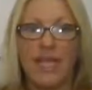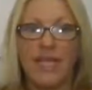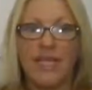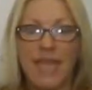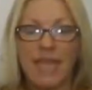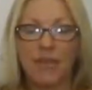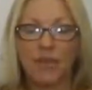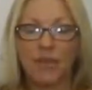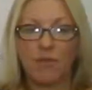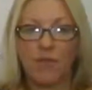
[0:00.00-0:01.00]

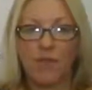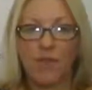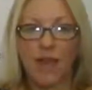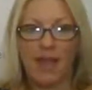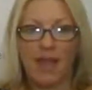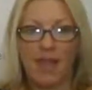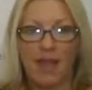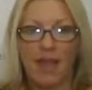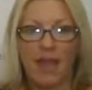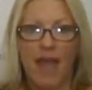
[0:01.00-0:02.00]
technical and food
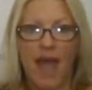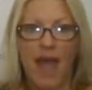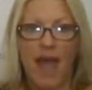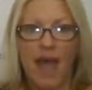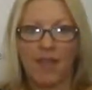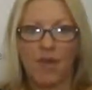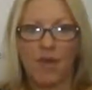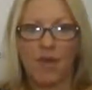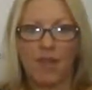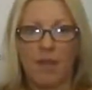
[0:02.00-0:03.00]
safety, and across